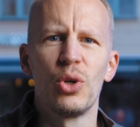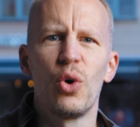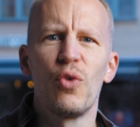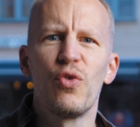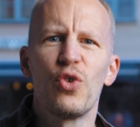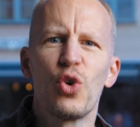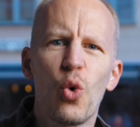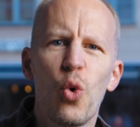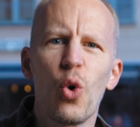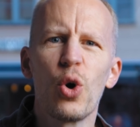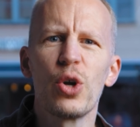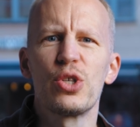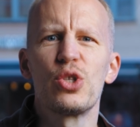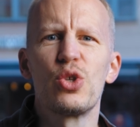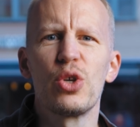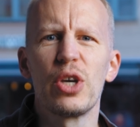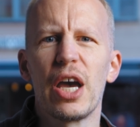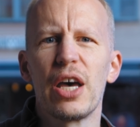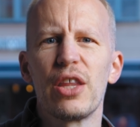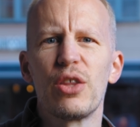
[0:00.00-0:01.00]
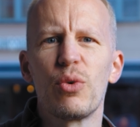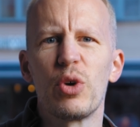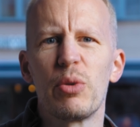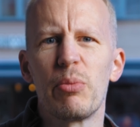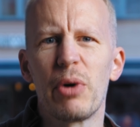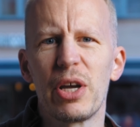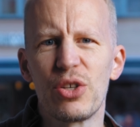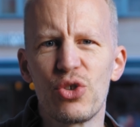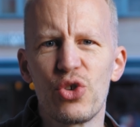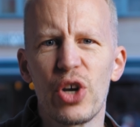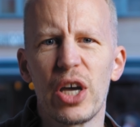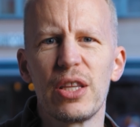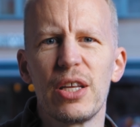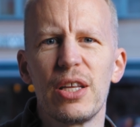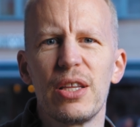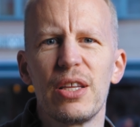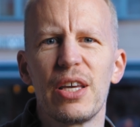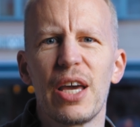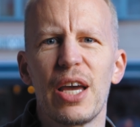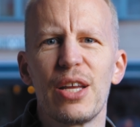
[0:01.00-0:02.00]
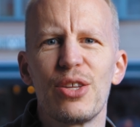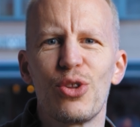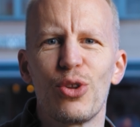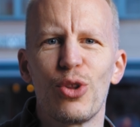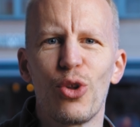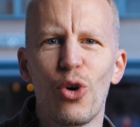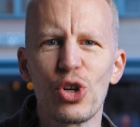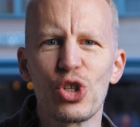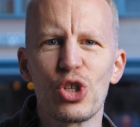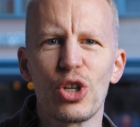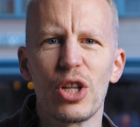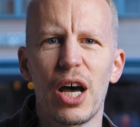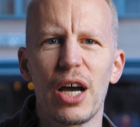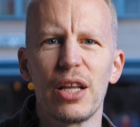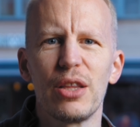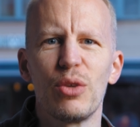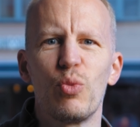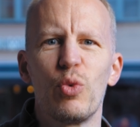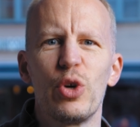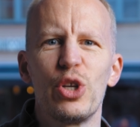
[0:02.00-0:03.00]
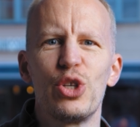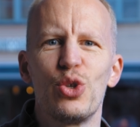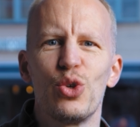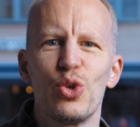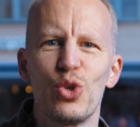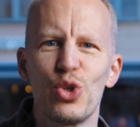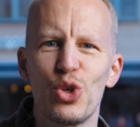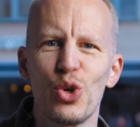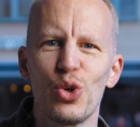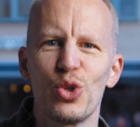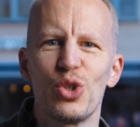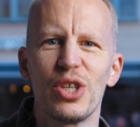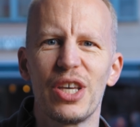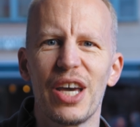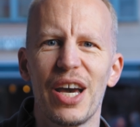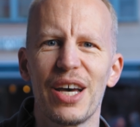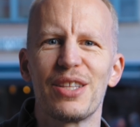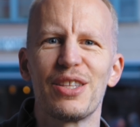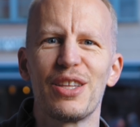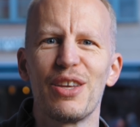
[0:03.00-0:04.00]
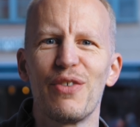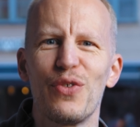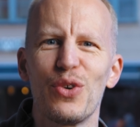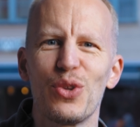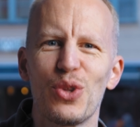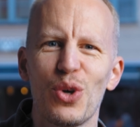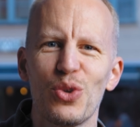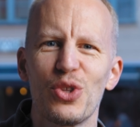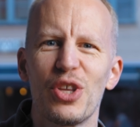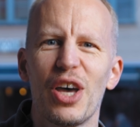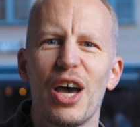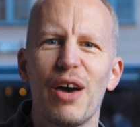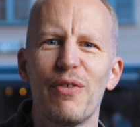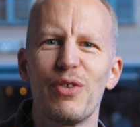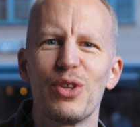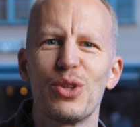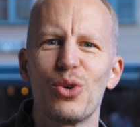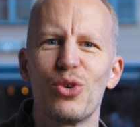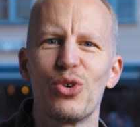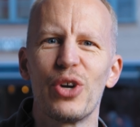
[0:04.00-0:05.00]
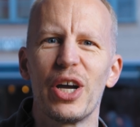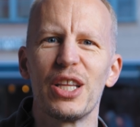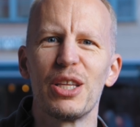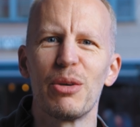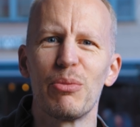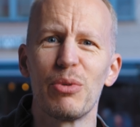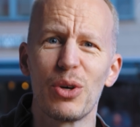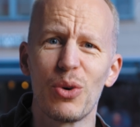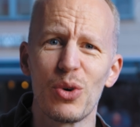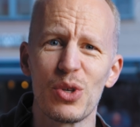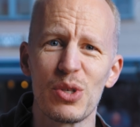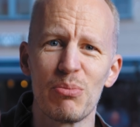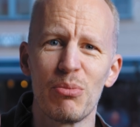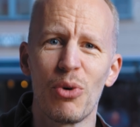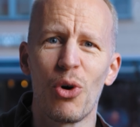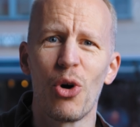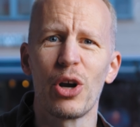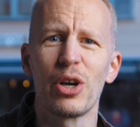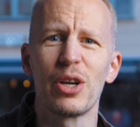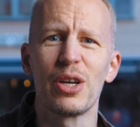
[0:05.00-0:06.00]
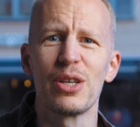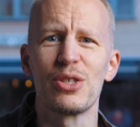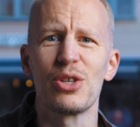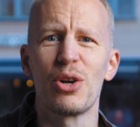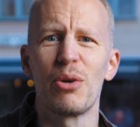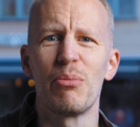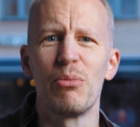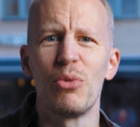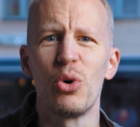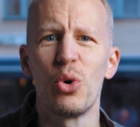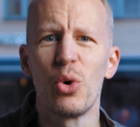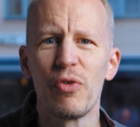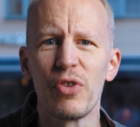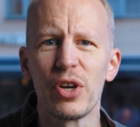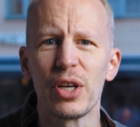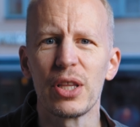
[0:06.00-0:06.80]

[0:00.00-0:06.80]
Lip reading: Of course, together with my trend indicator LARSSON line, which you should get if you don't have it already, because markets are moving